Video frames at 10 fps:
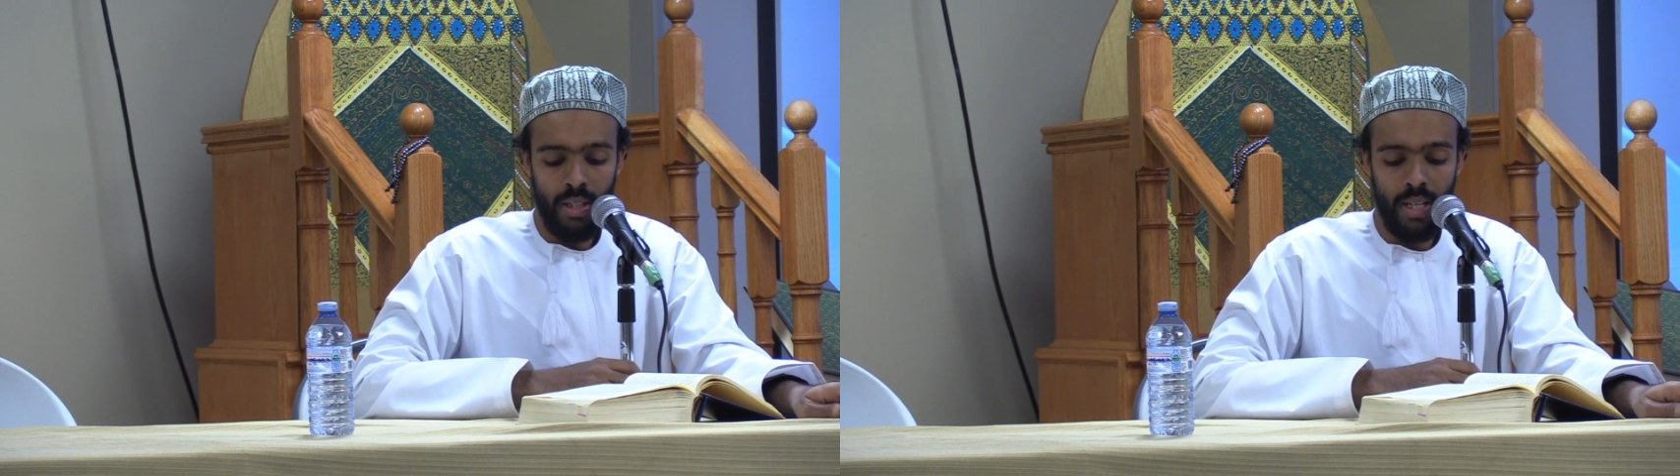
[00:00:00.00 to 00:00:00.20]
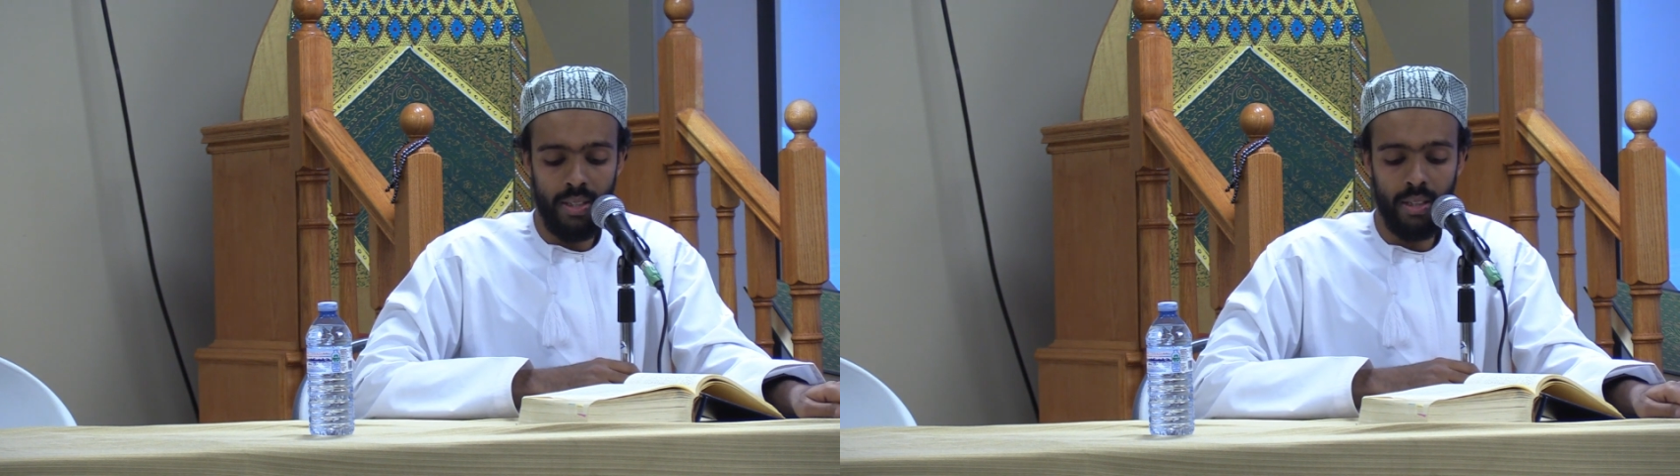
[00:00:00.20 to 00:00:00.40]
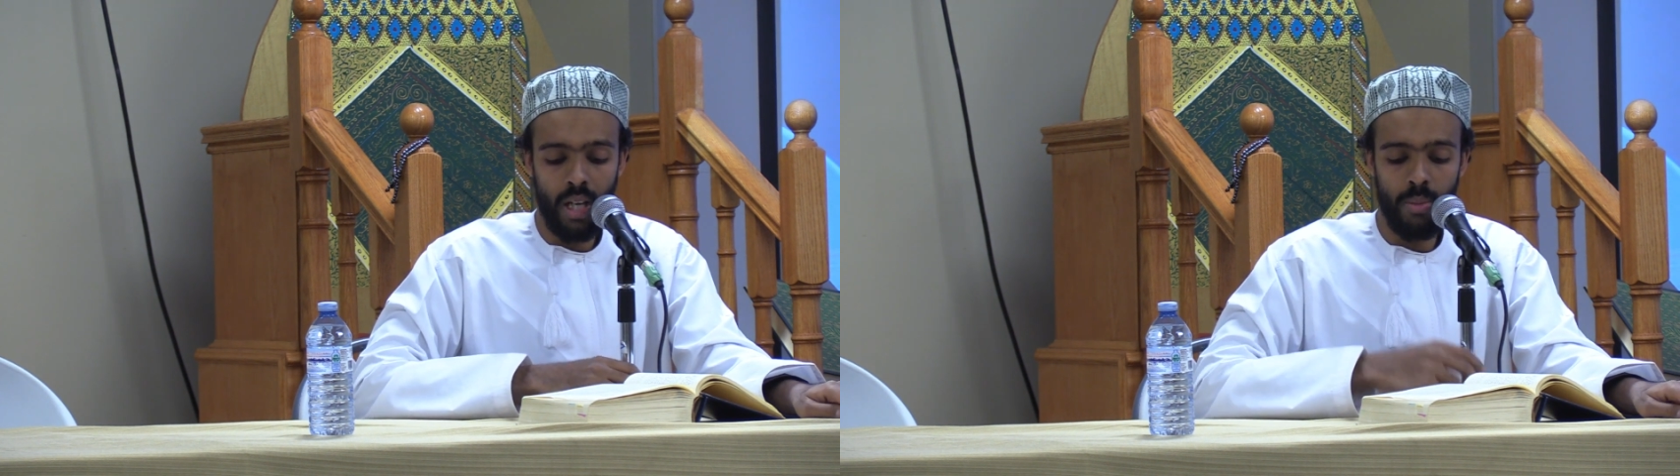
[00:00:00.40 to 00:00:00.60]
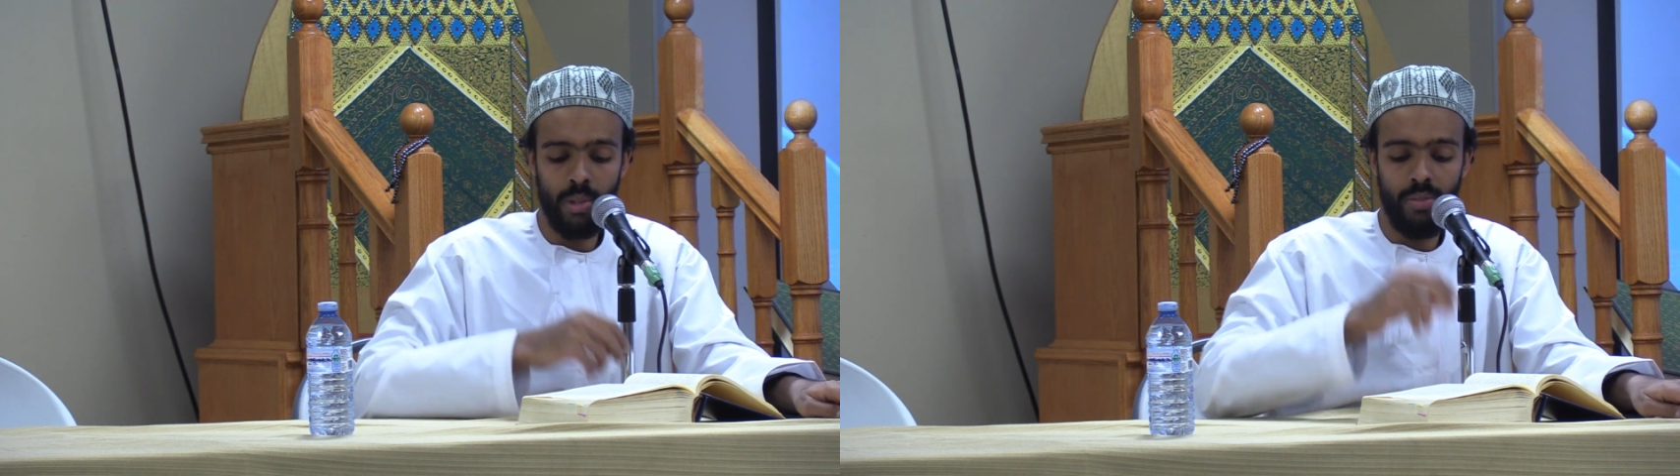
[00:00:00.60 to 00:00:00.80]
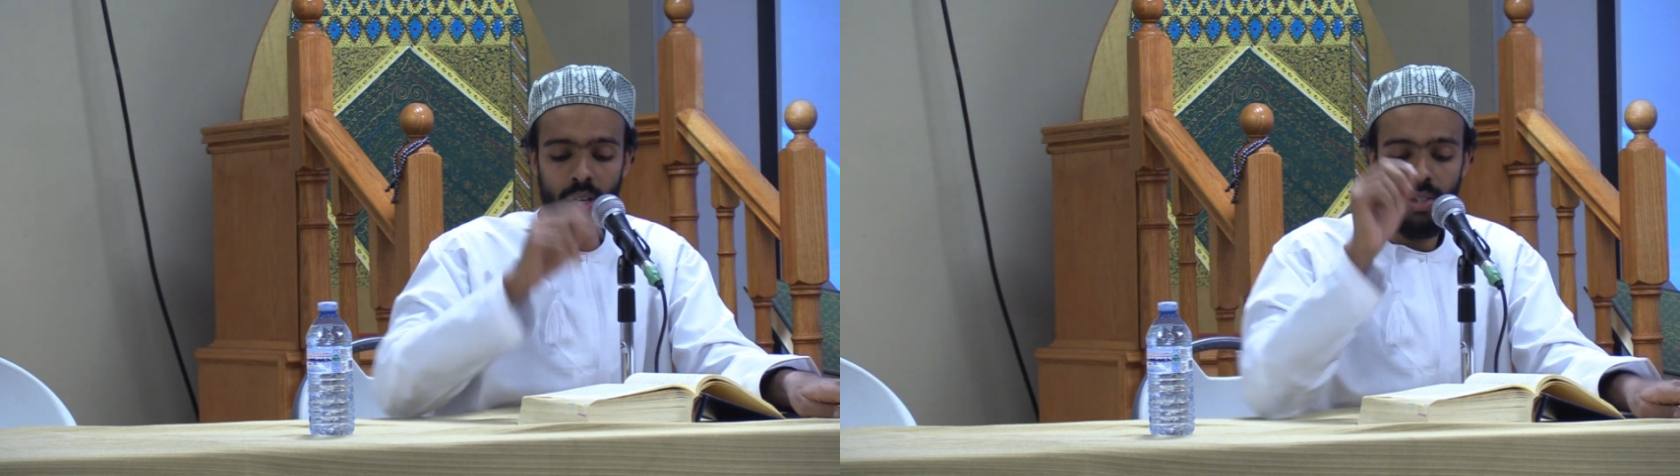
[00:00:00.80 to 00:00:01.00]
is in
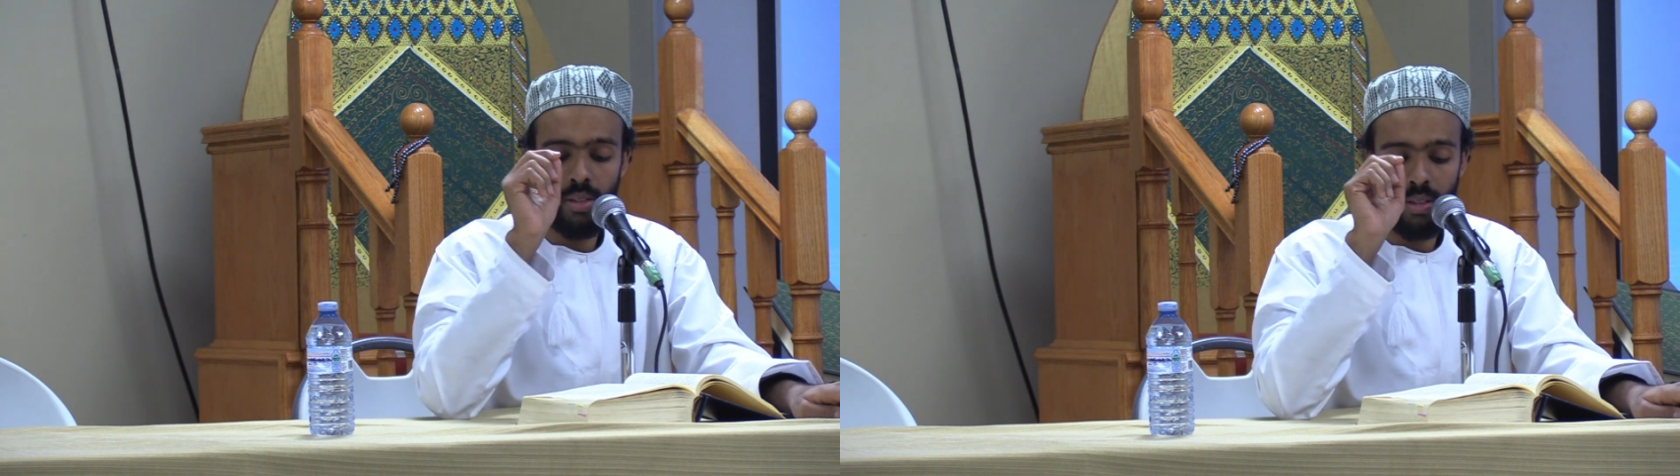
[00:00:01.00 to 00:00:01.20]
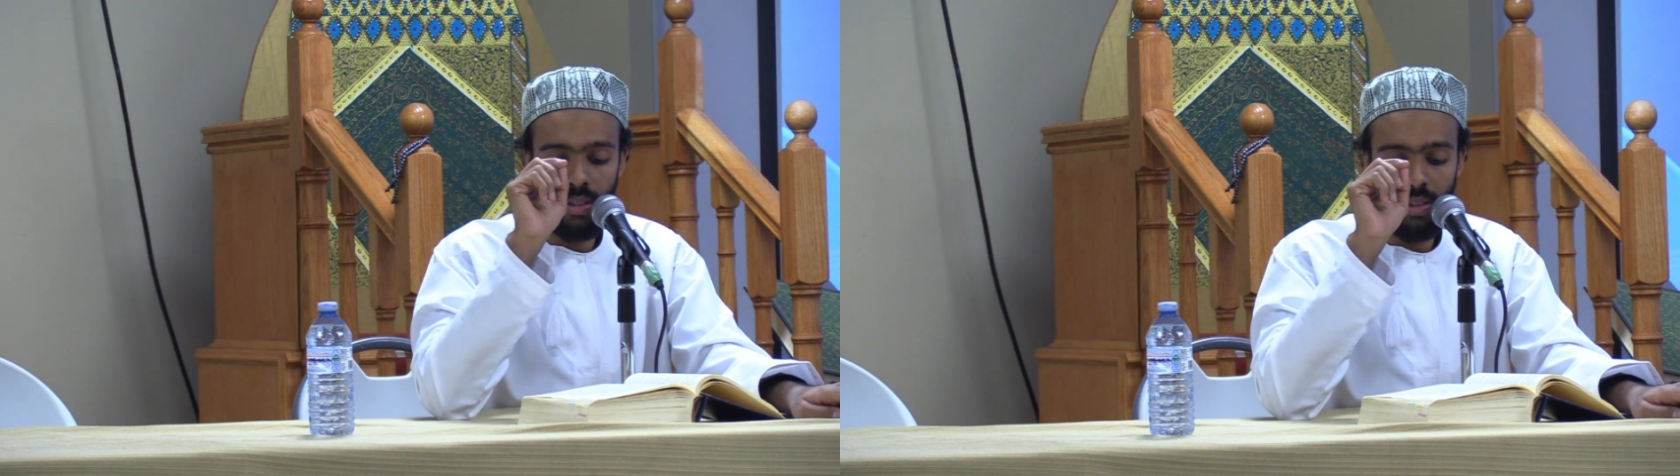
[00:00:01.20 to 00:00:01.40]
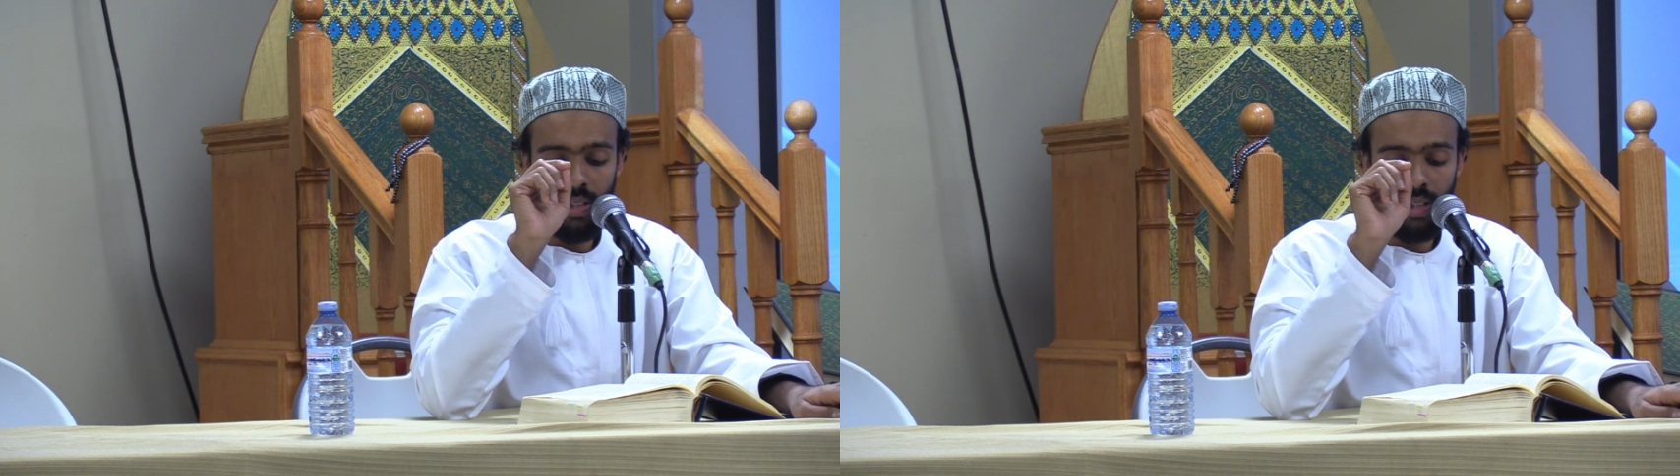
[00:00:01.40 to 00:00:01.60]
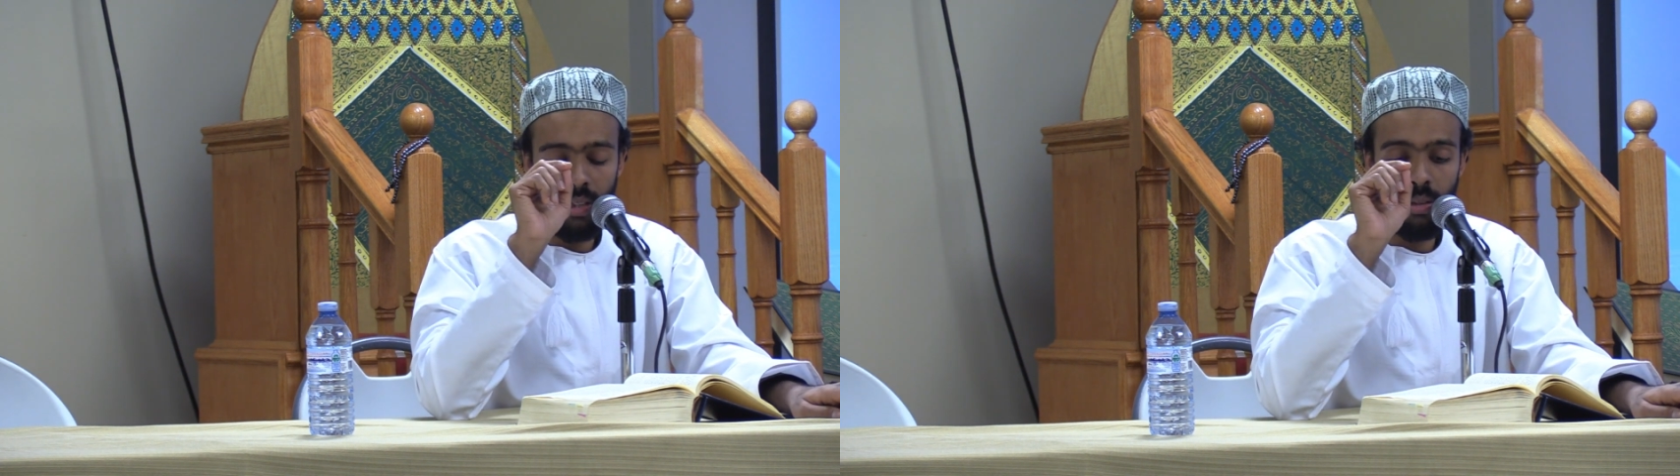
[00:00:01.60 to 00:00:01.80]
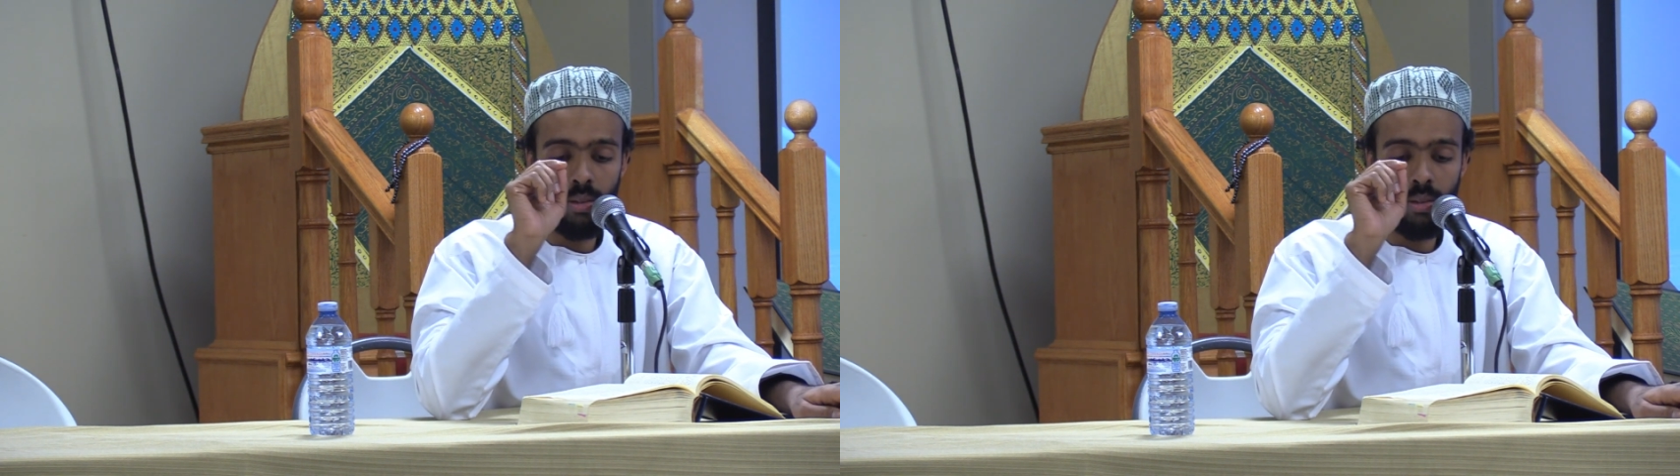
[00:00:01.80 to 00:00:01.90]
observation, and indeed